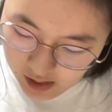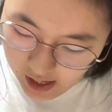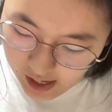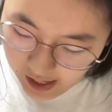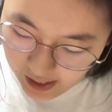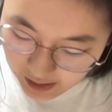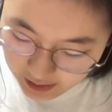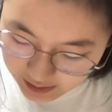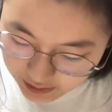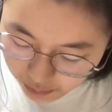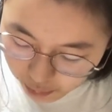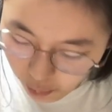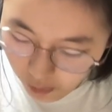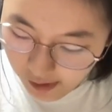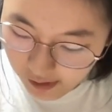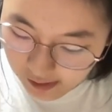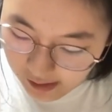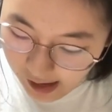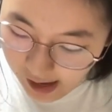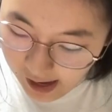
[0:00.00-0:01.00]
as
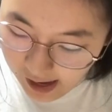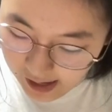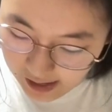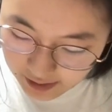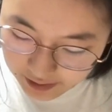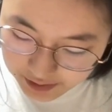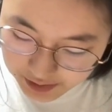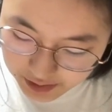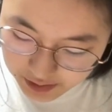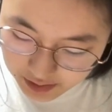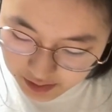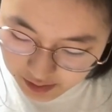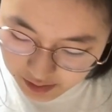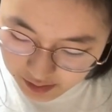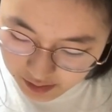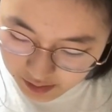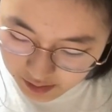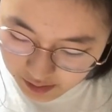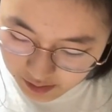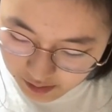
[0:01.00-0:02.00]
well as
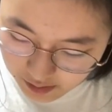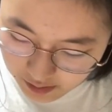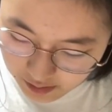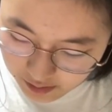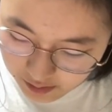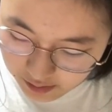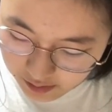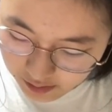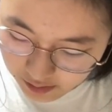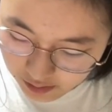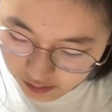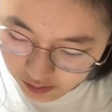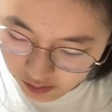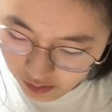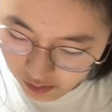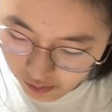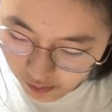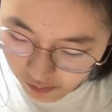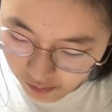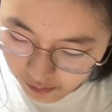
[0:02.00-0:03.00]
the
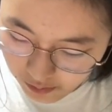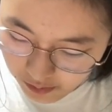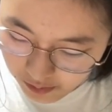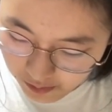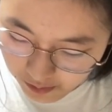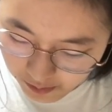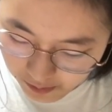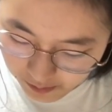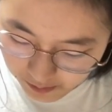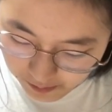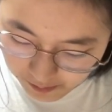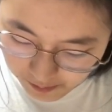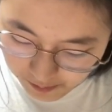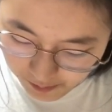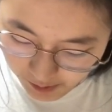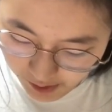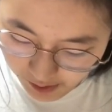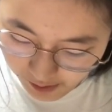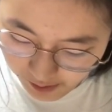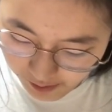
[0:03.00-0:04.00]
lone
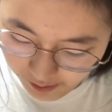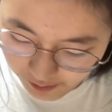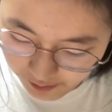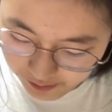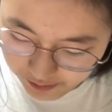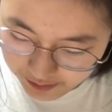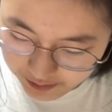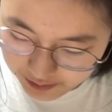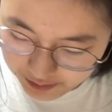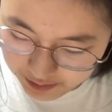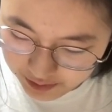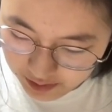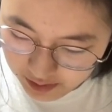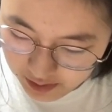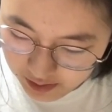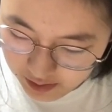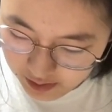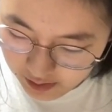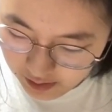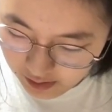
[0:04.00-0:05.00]
pairs
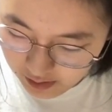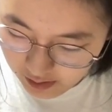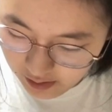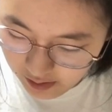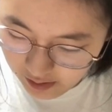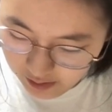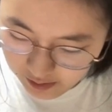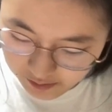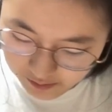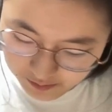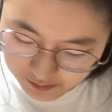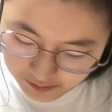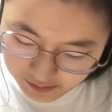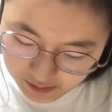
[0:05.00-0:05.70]
of